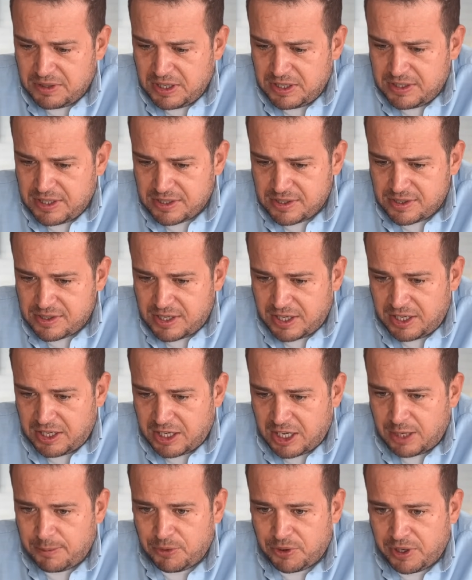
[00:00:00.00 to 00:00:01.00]
it doesn't say
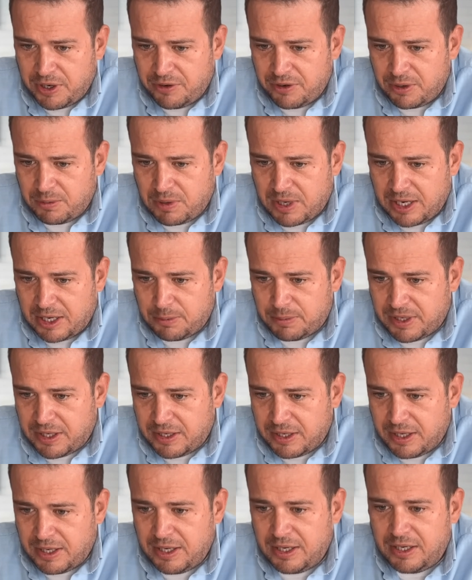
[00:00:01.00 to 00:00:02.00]
your name on here, and I'm glad
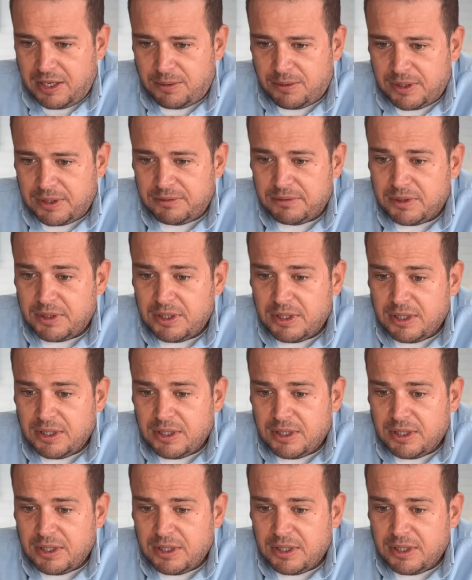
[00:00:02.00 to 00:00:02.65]
about that anyway.